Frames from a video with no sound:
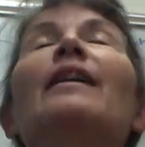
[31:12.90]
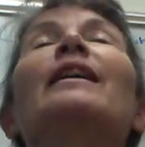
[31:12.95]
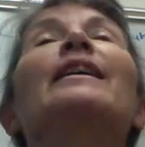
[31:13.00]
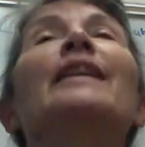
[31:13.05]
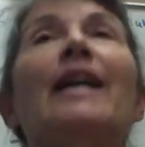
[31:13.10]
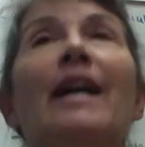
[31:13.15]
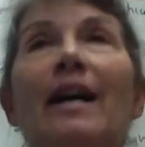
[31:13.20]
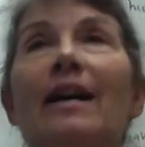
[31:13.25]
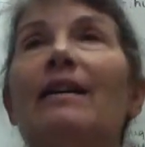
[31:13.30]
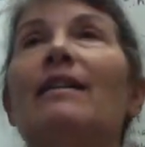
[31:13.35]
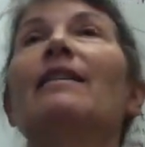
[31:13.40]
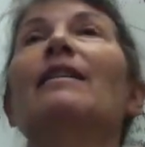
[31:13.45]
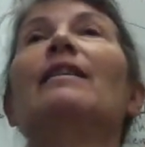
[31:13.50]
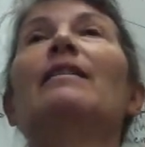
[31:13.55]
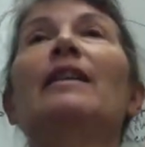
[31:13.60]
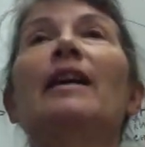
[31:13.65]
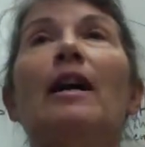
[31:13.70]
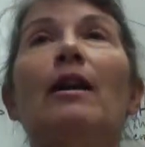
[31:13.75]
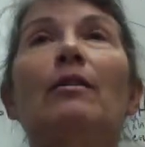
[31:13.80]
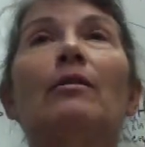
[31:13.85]
Yeah,
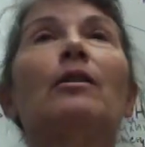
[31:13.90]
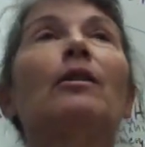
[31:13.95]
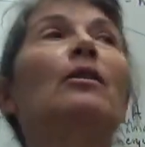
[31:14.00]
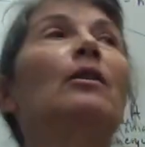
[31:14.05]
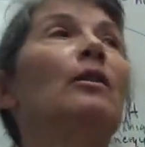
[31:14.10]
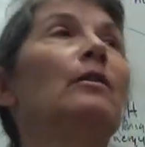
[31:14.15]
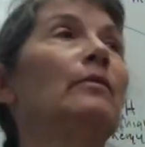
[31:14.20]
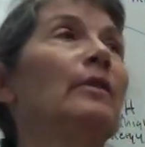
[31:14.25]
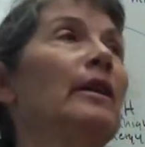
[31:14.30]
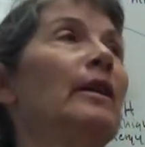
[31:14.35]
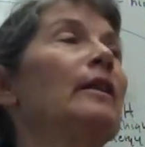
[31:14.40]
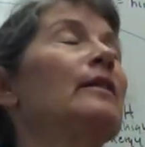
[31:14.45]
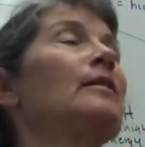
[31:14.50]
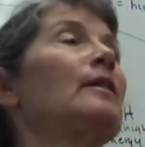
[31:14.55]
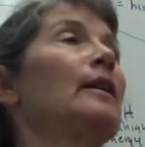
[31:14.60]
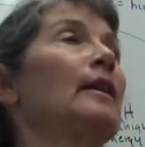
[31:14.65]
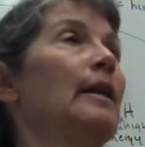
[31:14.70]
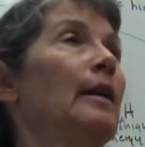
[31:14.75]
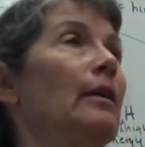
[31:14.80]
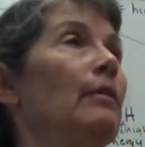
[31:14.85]
the alcohol, right, is
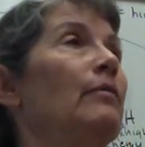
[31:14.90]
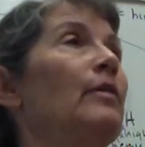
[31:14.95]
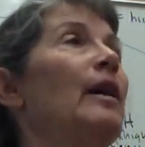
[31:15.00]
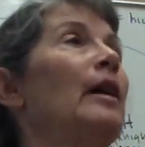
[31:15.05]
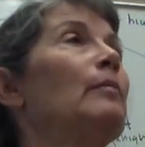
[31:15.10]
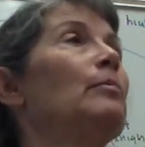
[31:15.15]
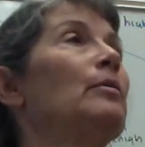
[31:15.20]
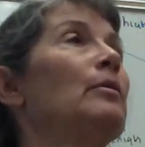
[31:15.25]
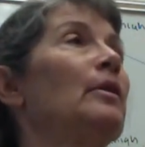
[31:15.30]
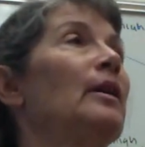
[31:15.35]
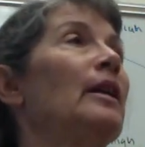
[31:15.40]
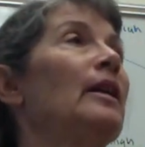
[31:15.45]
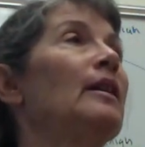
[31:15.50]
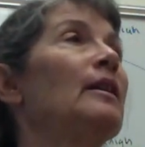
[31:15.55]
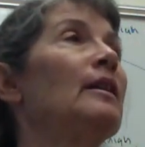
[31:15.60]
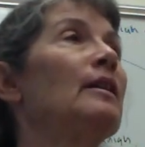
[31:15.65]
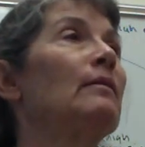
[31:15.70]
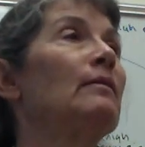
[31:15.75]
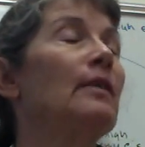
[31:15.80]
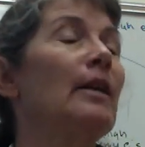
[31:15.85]
going to evaporate,
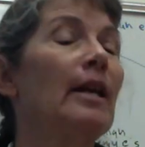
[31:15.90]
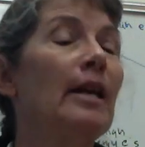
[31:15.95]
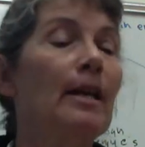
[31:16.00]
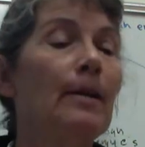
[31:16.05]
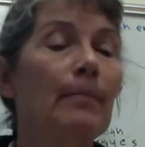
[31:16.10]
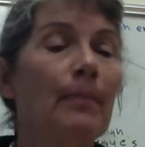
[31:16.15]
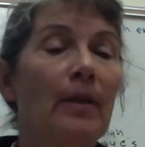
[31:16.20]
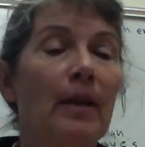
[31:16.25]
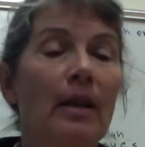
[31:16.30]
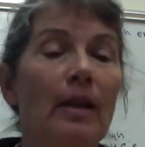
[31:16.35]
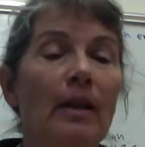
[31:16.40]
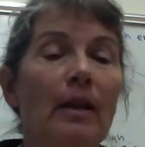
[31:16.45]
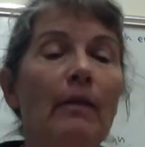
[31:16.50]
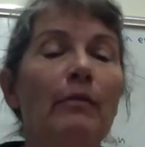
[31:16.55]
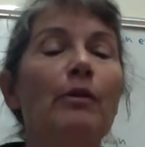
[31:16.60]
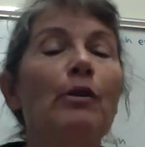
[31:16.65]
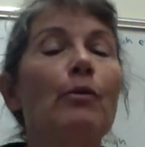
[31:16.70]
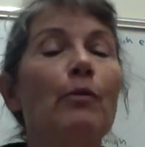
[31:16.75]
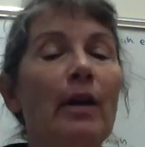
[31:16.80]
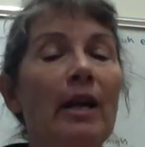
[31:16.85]
right?
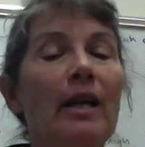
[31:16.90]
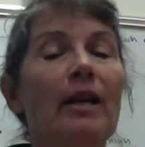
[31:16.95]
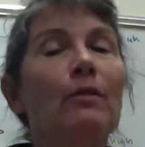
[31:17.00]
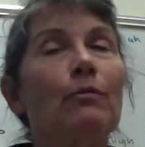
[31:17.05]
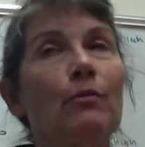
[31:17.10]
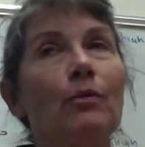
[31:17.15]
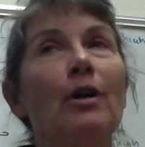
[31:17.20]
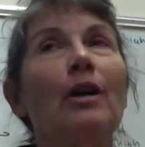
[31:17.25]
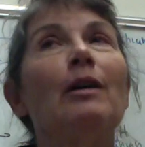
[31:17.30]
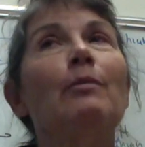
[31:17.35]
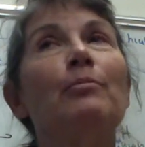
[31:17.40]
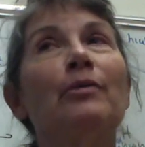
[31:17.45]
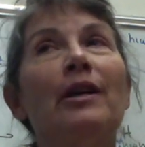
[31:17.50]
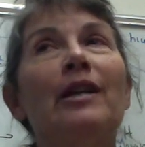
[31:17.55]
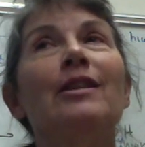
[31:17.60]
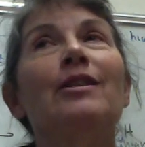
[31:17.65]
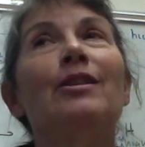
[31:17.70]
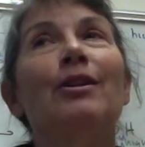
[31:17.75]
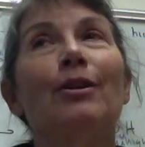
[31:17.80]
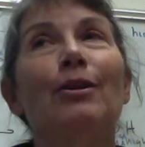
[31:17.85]
If you ate raw
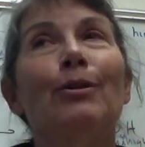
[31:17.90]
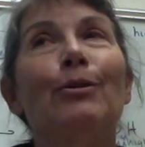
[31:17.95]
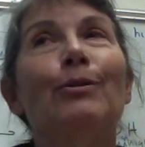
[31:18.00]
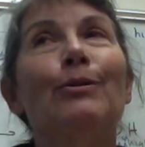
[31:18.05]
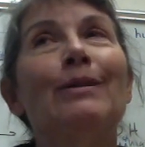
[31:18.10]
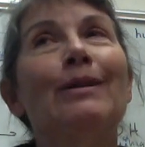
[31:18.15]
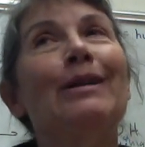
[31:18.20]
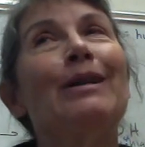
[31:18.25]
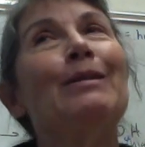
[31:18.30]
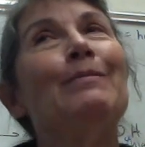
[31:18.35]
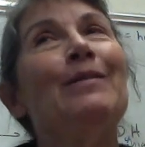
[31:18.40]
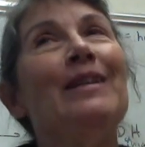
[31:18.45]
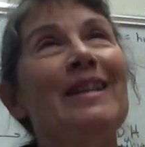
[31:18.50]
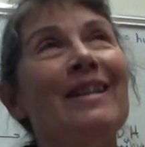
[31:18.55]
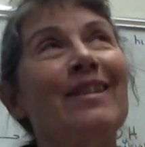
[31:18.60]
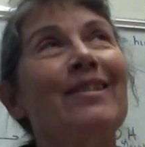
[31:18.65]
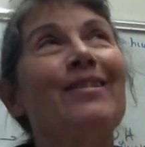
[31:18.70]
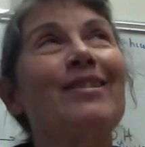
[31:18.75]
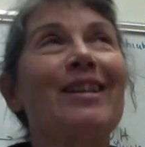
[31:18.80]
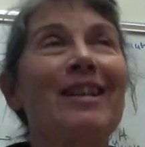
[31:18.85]
bread dough, I mean,
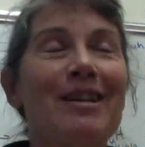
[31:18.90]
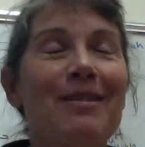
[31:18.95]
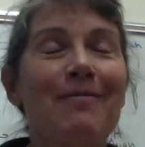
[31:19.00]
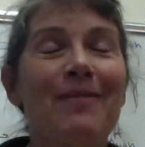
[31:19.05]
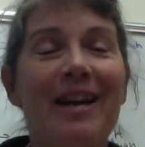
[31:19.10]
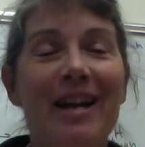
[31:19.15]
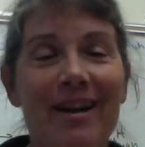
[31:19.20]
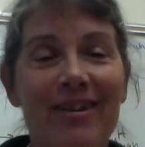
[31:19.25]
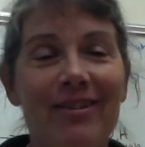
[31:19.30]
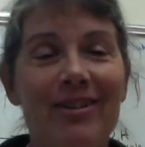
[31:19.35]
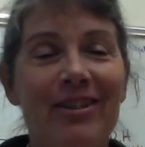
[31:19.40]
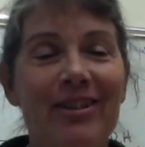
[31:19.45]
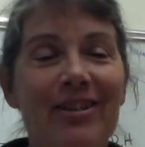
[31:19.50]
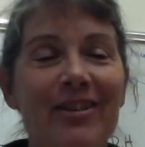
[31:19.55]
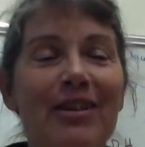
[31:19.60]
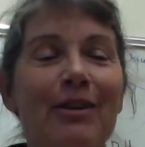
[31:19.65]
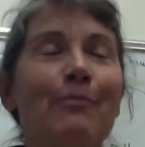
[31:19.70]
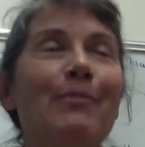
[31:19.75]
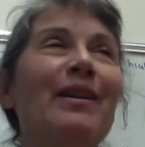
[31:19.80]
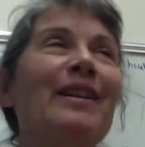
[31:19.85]
there's going to be alcohol
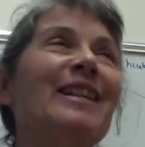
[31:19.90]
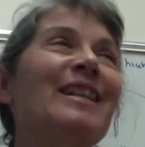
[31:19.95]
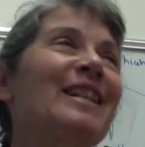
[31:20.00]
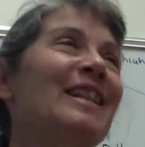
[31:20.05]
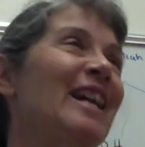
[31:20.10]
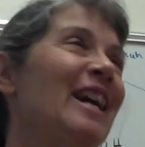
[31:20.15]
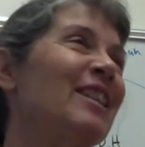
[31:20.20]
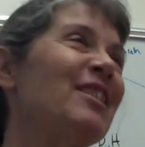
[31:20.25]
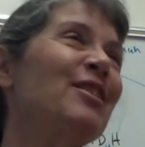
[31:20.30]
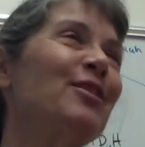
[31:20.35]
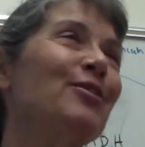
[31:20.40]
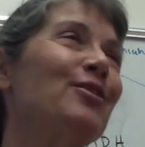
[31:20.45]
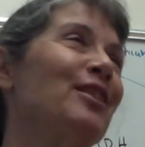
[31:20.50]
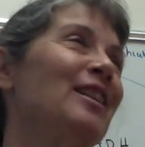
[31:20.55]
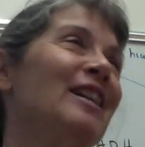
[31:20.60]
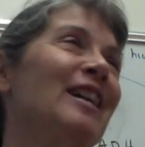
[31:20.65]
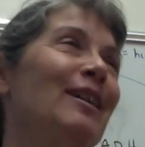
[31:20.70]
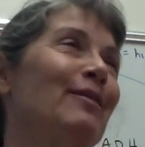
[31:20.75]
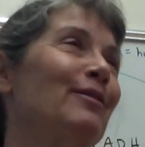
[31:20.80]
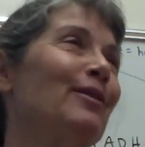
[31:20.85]
there, but that's usually
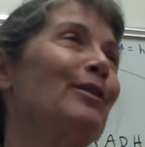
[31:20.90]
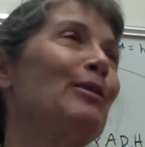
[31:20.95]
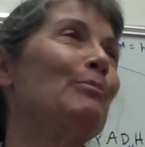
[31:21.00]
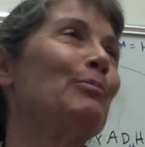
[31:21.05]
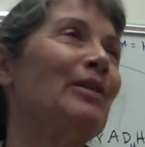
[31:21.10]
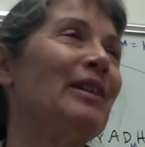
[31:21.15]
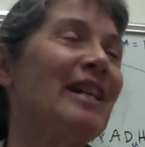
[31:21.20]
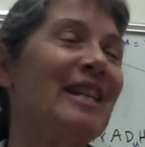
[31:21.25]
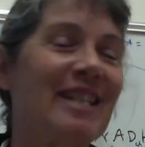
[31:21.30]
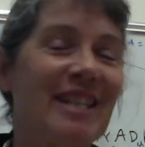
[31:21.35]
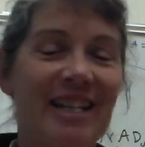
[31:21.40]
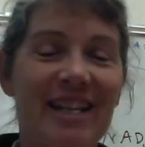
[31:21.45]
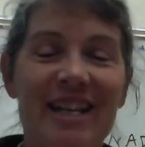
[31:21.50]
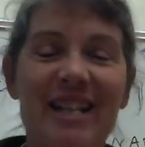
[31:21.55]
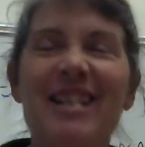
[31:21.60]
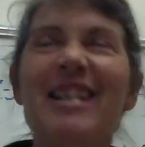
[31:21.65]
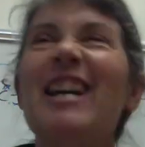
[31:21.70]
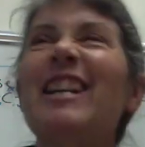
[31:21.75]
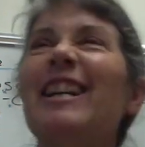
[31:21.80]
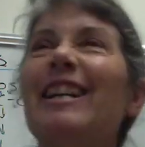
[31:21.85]
not very pleasant.
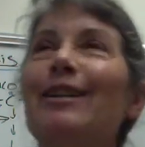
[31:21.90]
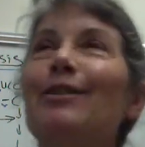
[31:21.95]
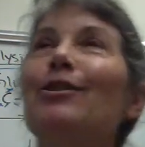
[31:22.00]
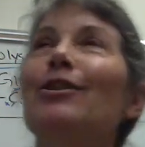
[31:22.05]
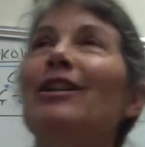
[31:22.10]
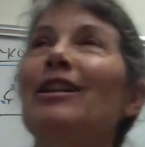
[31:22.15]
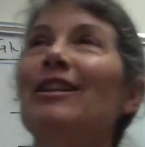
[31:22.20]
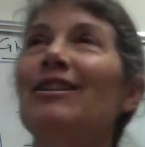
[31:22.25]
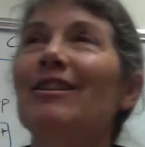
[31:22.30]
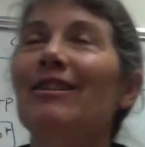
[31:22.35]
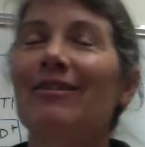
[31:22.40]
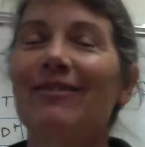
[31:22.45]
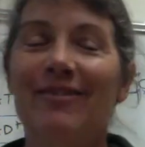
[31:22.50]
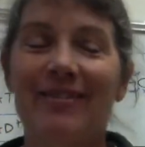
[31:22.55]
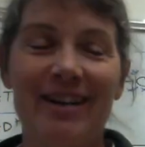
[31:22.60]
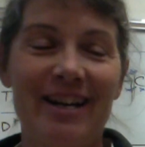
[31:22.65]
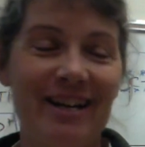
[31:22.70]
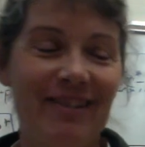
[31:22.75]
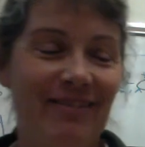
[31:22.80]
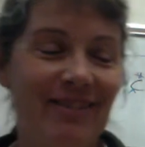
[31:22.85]
It's not like cookie dough,
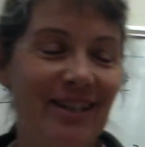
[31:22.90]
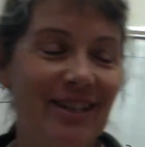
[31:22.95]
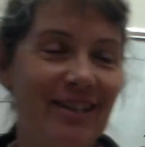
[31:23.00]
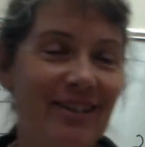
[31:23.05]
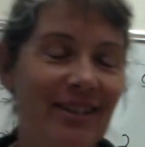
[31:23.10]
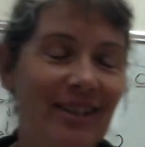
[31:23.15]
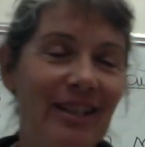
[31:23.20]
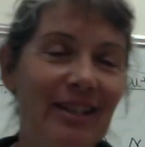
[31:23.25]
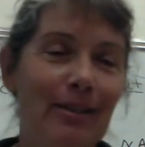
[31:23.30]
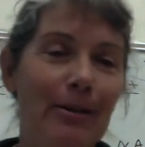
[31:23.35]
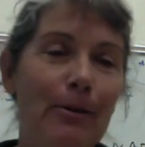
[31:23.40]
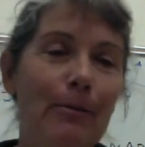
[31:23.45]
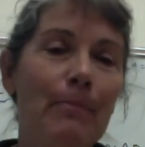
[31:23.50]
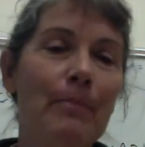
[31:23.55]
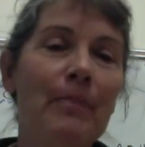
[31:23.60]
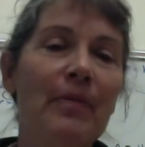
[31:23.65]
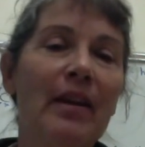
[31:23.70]
right? Raw cookie dough.